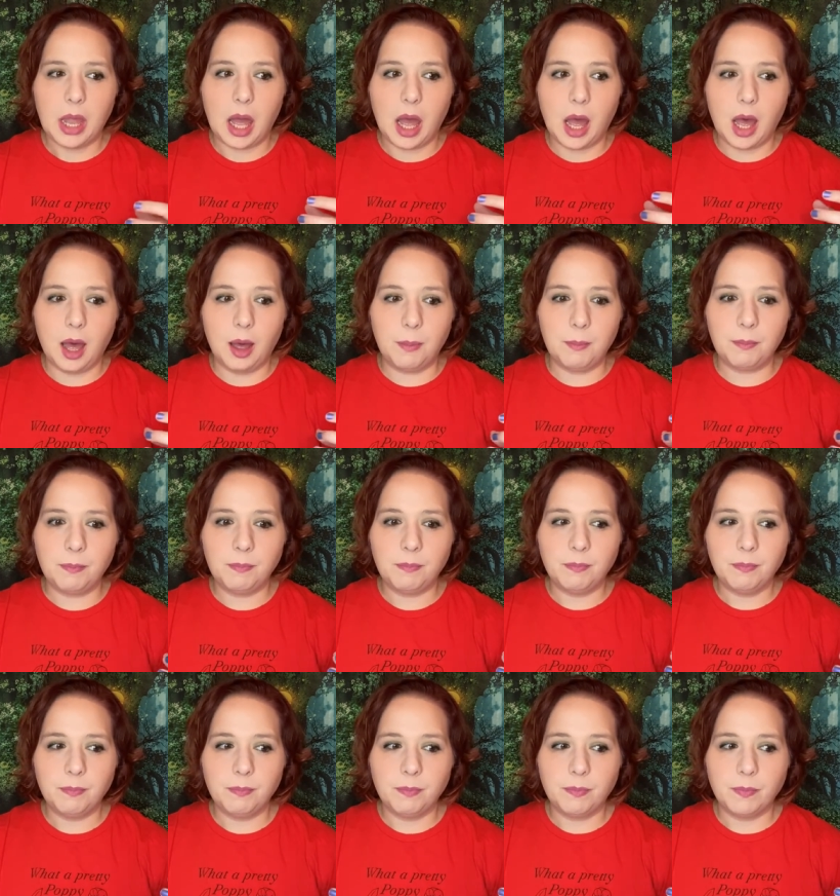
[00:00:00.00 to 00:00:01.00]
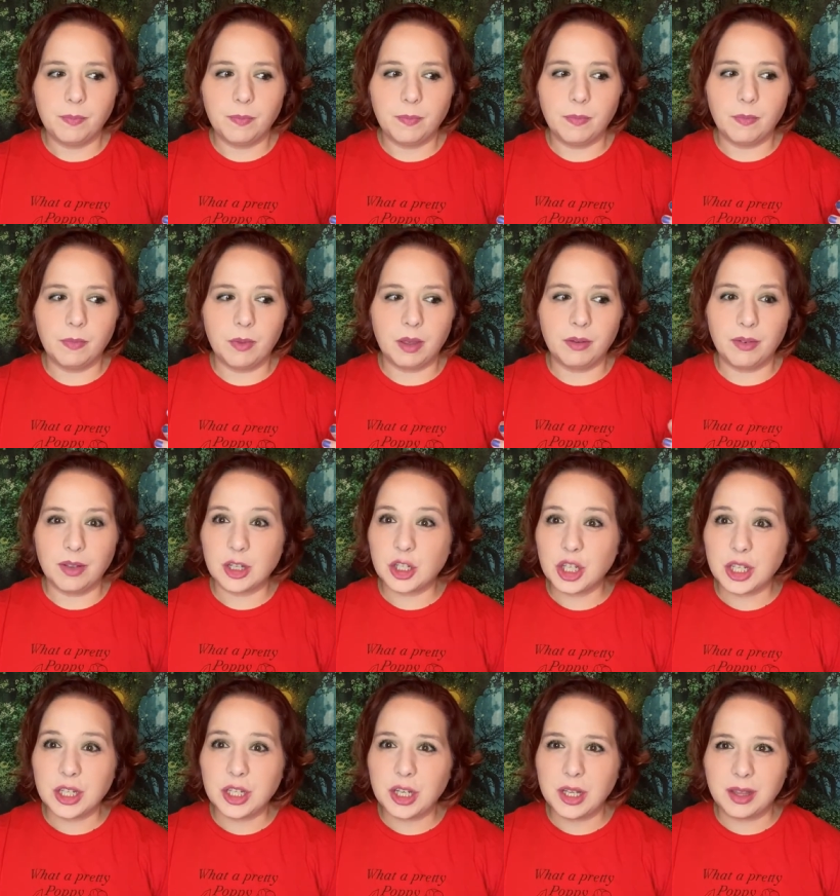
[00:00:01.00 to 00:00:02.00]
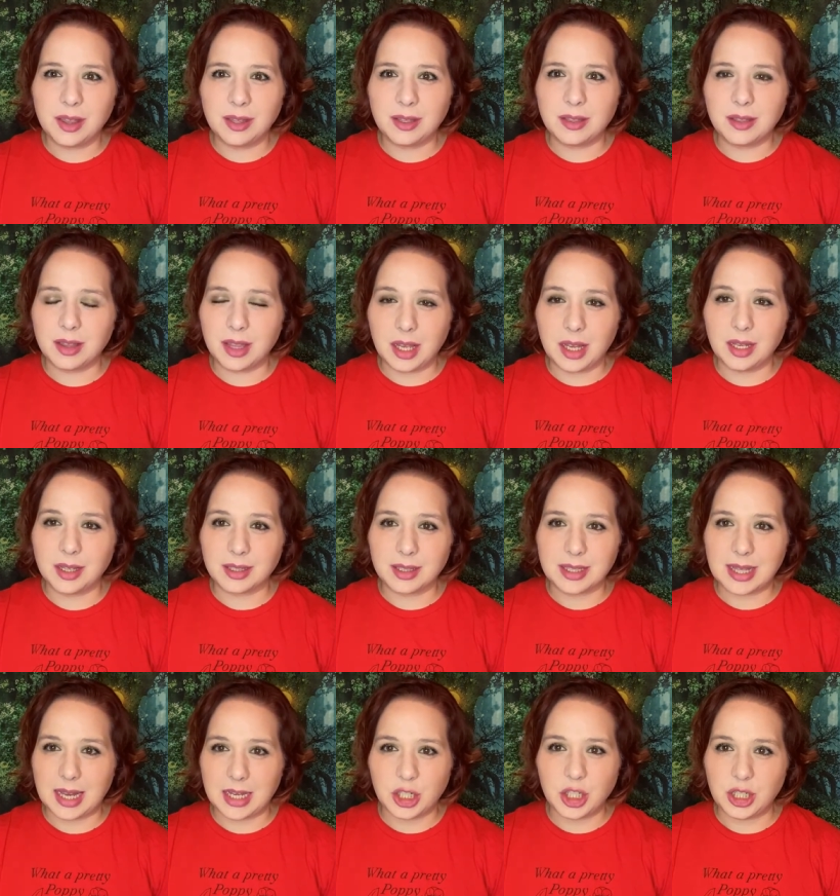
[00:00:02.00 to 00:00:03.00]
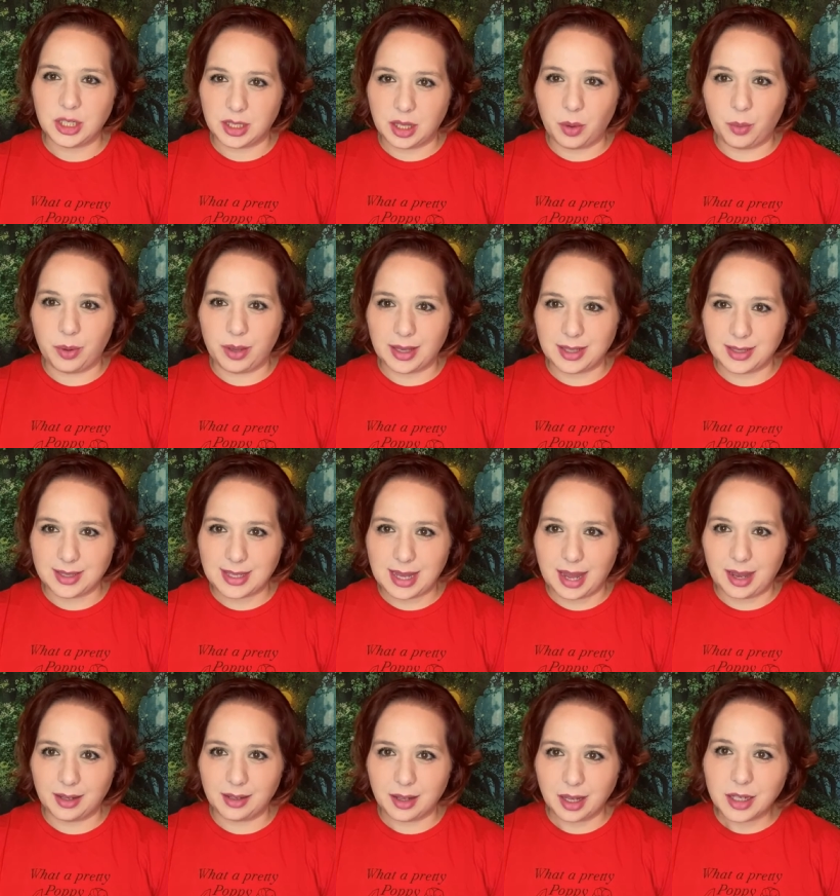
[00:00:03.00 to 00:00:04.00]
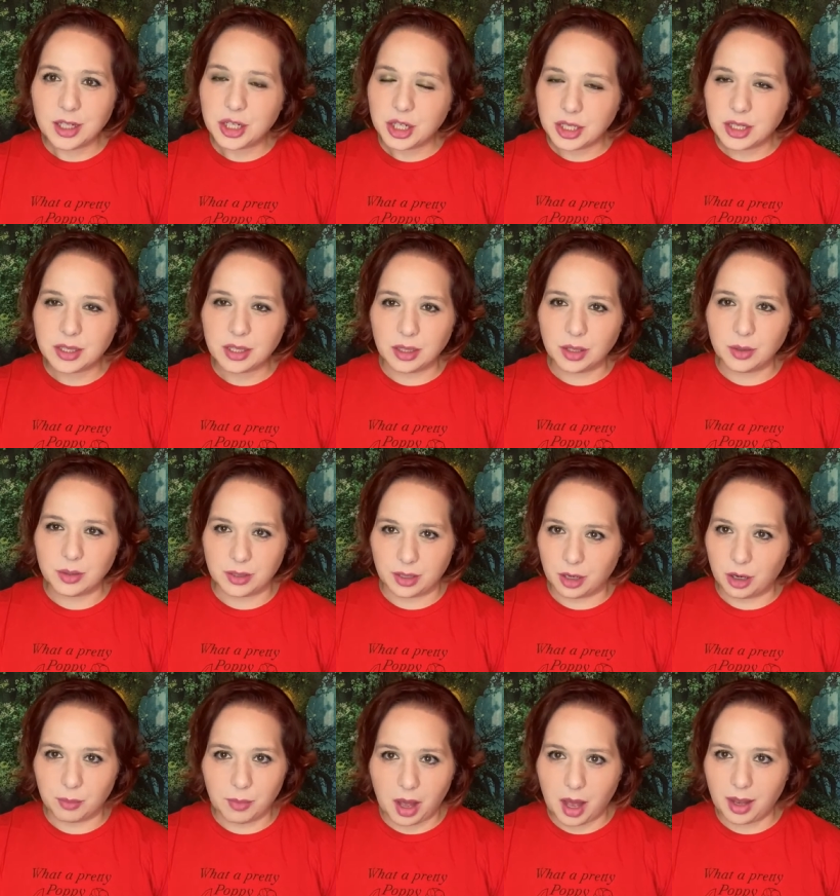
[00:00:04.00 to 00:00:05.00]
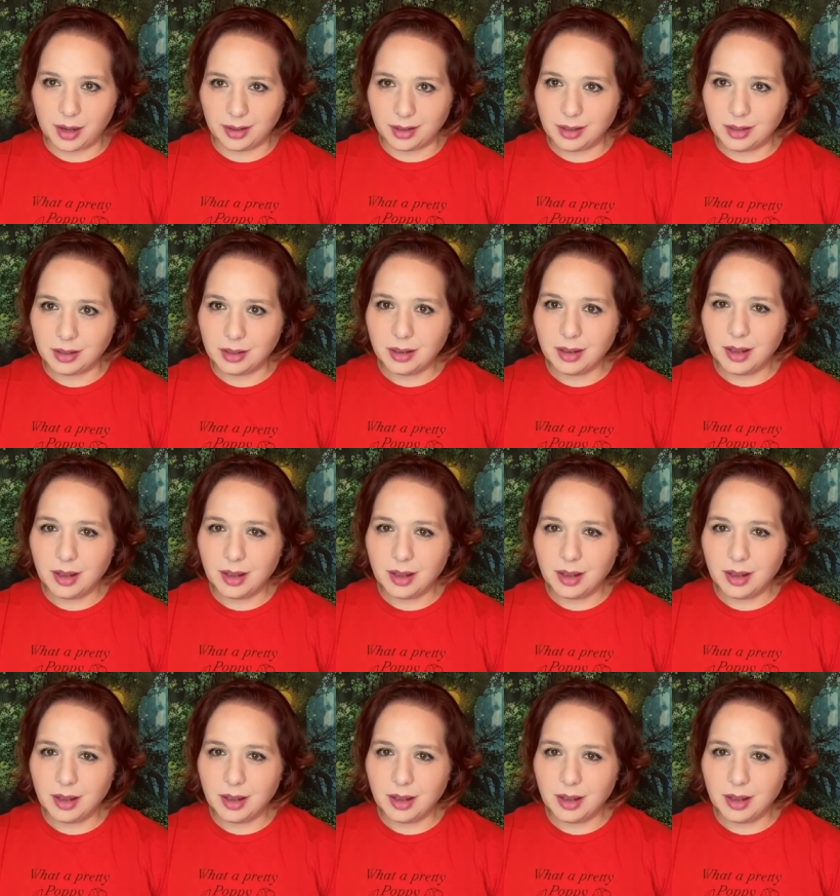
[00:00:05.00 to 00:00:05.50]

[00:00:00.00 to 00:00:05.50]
Um, eventually she th thinks that she's going insane, like she's losing her mind